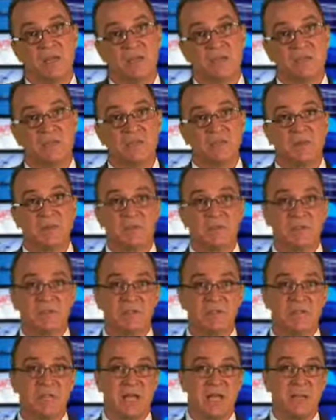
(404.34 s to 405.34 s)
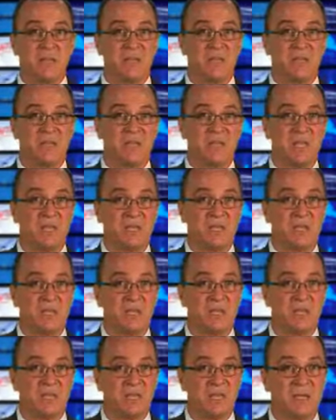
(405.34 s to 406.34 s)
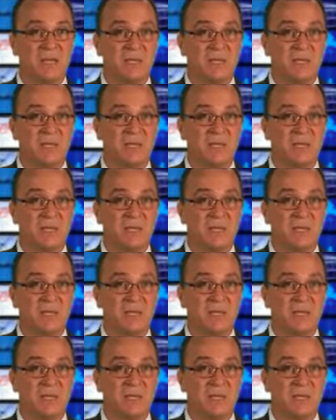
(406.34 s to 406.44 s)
Sometimes they'll stop and think,